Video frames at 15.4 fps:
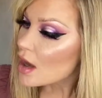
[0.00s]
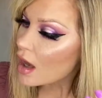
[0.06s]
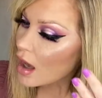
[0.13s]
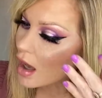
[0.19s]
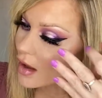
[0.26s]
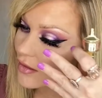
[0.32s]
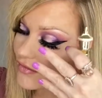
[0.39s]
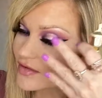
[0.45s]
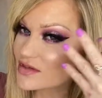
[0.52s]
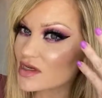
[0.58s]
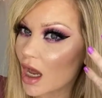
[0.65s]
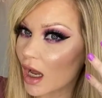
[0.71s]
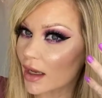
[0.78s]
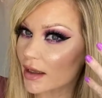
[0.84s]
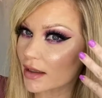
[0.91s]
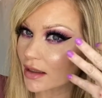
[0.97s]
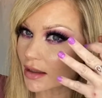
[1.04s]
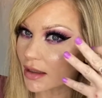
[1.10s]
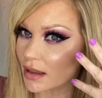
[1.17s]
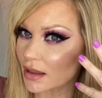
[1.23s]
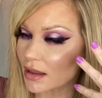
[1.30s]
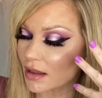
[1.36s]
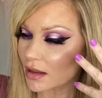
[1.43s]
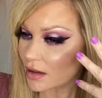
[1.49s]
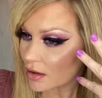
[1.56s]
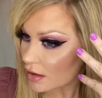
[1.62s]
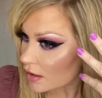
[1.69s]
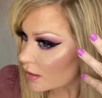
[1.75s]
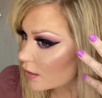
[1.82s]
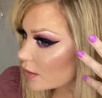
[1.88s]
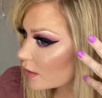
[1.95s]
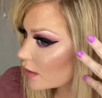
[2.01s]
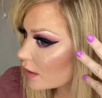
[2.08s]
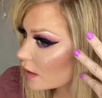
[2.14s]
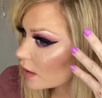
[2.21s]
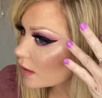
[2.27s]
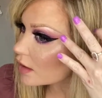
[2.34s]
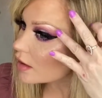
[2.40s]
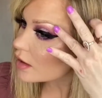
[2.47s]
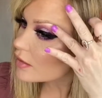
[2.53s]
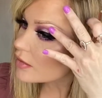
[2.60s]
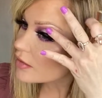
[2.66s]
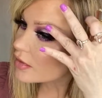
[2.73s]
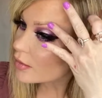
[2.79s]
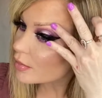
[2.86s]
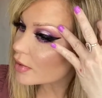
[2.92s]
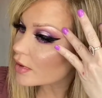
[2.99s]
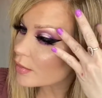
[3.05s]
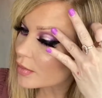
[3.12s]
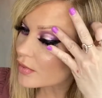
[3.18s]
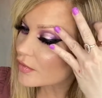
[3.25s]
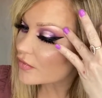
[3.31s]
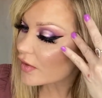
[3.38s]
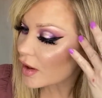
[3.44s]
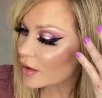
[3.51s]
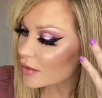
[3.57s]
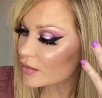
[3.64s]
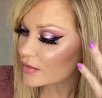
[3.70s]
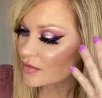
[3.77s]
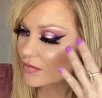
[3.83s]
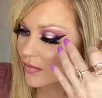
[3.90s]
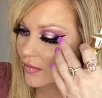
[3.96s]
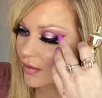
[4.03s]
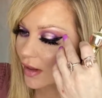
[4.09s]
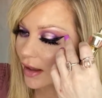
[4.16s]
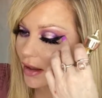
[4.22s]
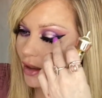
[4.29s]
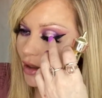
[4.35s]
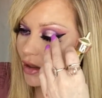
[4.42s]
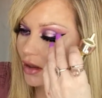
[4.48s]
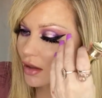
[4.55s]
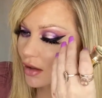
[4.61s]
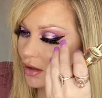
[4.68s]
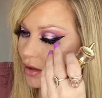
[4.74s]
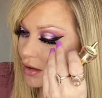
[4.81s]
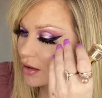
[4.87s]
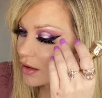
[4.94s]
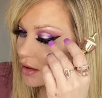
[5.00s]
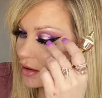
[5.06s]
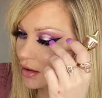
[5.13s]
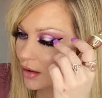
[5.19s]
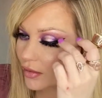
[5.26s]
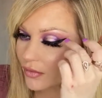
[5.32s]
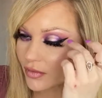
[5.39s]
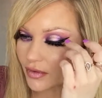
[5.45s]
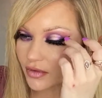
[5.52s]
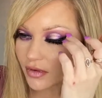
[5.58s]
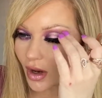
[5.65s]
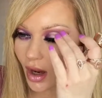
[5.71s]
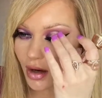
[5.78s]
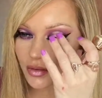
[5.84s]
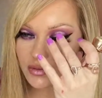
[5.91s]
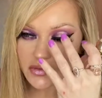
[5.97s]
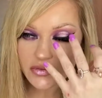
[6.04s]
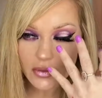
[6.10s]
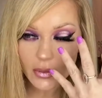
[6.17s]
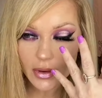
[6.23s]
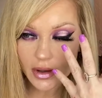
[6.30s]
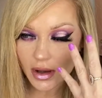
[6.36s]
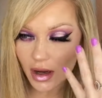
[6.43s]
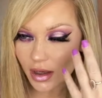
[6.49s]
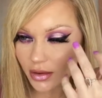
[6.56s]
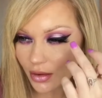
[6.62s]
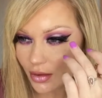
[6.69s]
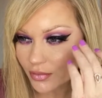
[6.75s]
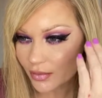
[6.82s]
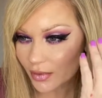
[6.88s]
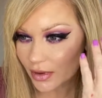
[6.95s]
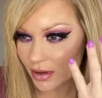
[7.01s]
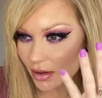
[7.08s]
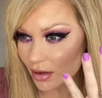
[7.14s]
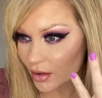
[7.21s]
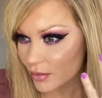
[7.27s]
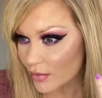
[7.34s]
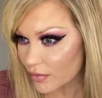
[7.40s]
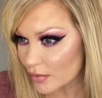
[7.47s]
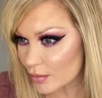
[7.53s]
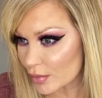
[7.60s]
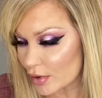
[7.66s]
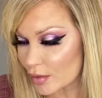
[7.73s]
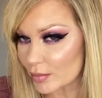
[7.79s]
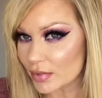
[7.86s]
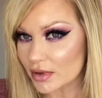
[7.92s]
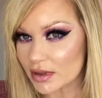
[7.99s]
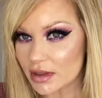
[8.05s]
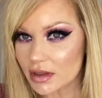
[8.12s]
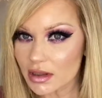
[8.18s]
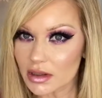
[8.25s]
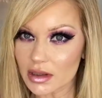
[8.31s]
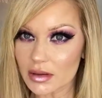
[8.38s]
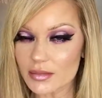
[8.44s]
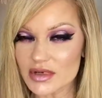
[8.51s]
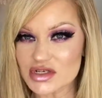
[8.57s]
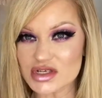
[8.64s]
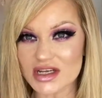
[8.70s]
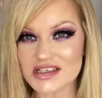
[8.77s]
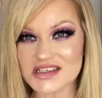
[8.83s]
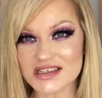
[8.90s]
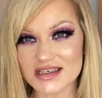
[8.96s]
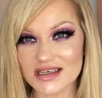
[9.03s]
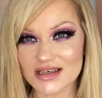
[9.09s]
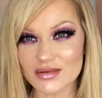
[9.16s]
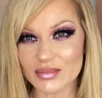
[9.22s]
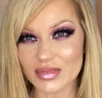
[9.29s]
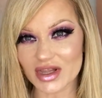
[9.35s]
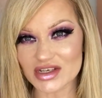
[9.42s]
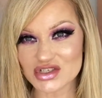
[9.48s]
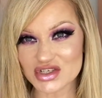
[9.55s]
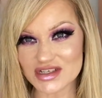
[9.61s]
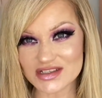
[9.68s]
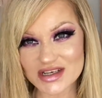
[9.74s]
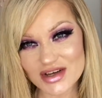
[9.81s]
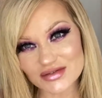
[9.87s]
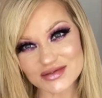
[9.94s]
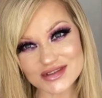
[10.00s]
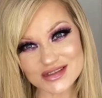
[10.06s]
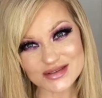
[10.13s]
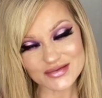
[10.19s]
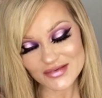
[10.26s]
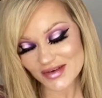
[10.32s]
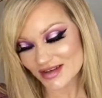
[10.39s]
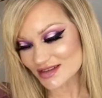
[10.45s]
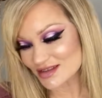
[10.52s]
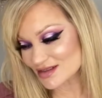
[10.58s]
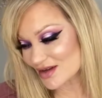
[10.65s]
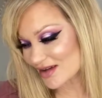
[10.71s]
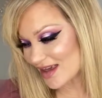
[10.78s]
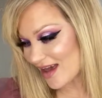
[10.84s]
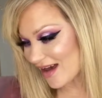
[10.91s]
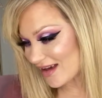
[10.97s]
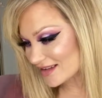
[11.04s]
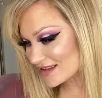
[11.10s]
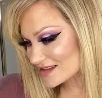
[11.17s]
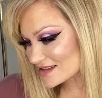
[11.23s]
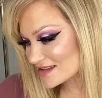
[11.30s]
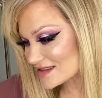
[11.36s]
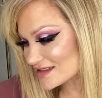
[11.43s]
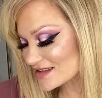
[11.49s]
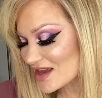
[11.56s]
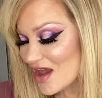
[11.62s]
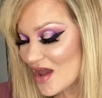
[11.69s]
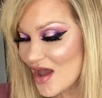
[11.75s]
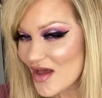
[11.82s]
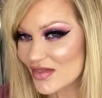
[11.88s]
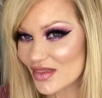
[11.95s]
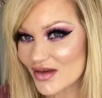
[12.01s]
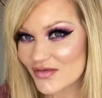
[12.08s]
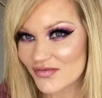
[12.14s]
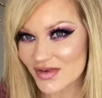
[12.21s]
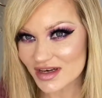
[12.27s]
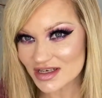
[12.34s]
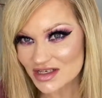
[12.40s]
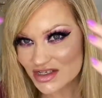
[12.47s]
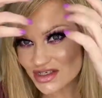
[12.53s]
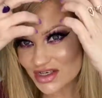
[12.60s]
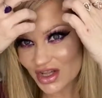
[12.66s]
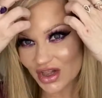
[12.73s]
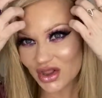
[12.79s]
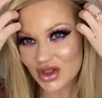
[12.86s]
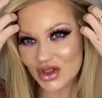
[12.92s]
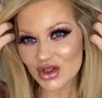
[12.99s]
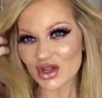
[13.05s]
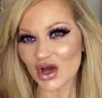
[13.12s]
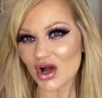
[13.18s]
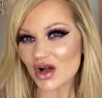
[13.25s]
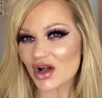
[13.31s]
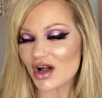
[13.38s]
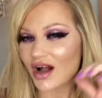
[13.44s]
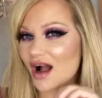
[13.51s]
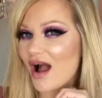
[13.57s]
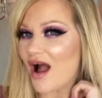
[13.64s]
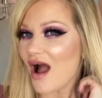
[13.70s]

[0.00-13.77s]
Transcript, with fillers: of tying in the the purple tones and like, you know, the tones going on over here with the purpley, magenta-y, blushy tones. So yeah, this is the finished look.